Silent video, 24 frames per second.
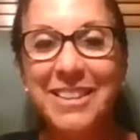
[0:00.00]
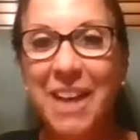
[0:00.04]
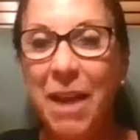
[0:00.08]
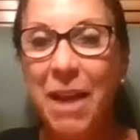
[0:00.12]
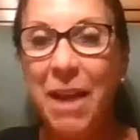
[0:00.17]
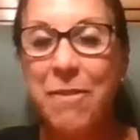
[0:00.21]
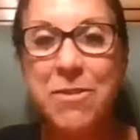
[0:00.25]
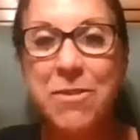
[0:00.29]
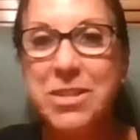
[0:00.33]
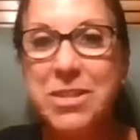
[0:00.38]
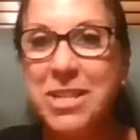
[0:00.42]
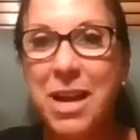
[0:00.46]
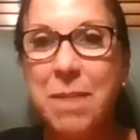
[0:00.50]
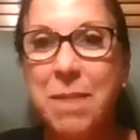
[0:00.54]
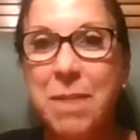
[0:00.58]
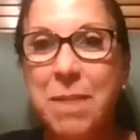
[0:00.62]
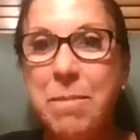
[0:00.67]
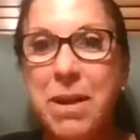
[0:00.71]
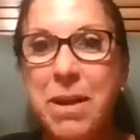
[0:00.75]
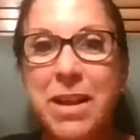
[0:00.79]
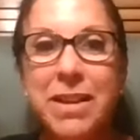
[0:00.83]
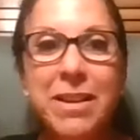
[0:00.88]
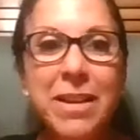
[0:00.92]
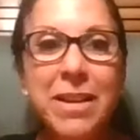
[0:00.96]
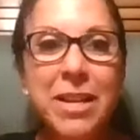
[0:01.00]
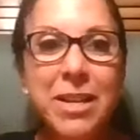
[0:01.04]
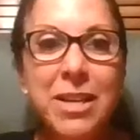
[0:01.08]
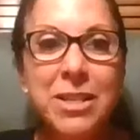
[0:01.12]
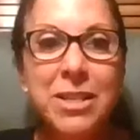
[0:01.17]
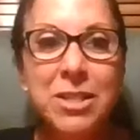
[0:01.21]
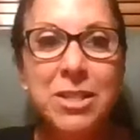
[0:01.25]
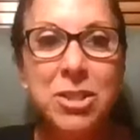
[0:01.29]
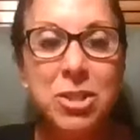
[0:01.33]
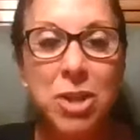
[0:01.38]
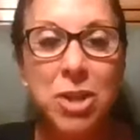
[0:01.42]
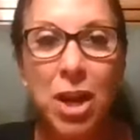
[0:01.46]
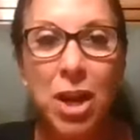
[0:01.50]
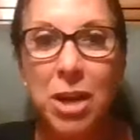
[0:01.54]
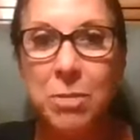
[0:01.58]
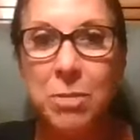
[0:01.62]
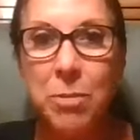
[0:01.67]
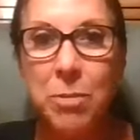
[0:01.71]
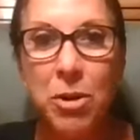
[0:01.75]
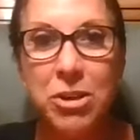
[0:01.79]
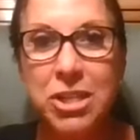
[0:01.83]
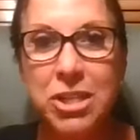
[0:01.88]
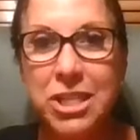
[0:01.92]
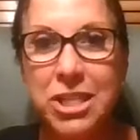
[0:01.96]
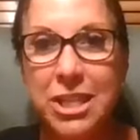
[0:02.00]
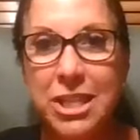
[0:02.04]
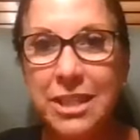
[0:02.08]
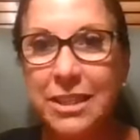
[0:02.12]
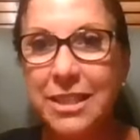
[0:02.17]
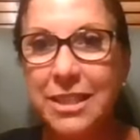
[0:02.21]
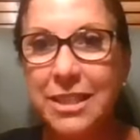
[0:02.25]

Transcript: every time I stalk Marsha and